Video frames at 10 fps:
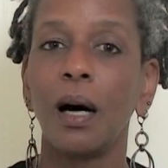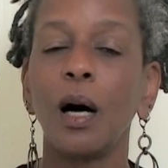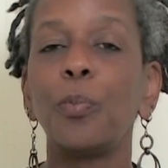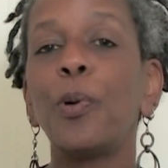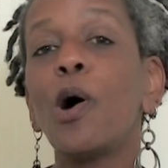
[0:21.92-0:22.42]

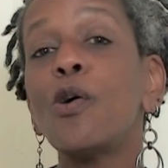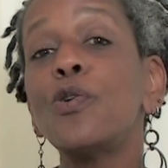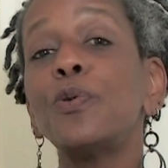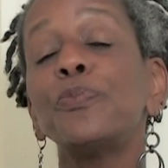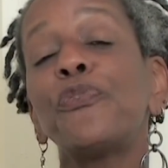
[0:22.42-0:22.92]
A
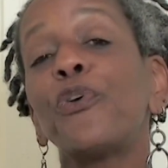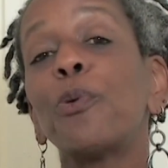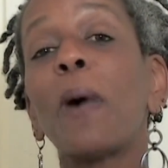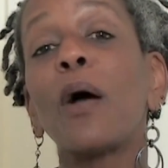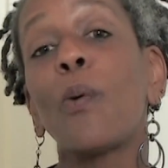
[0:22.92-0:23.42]
poem for
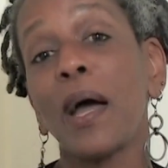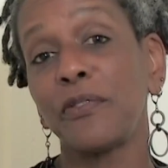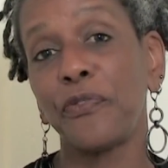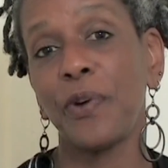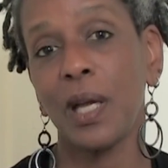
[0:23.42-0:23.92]
my
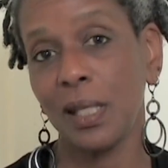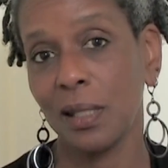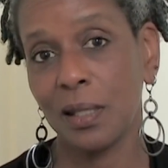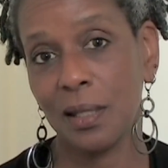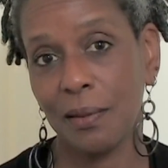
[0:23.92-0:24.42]
white
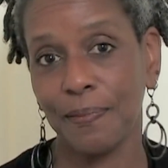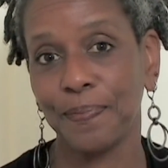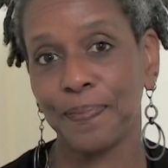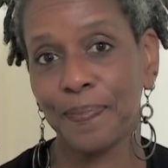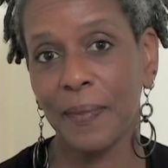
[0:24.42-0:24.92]
friends.
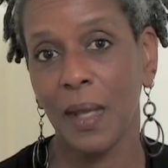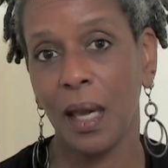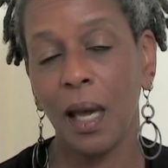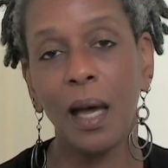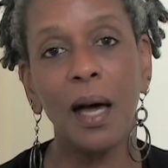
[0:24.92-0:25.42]

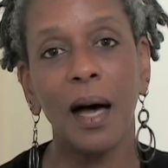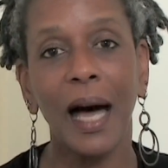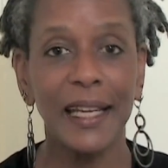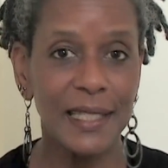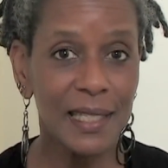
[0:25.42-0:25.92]

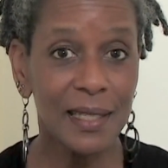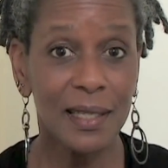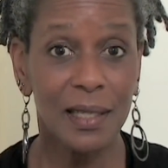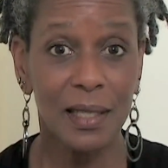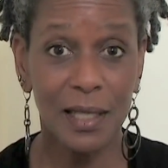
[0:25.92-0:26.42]
I
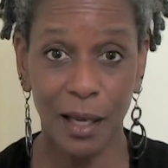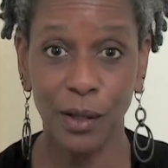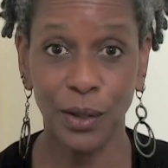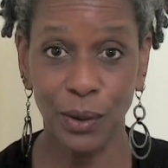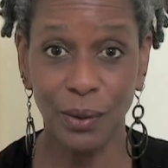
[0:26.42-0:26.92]
didn't
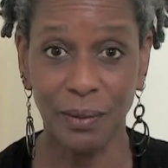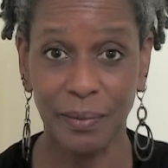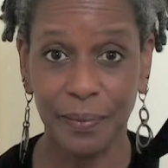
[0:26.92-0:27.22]
tell you.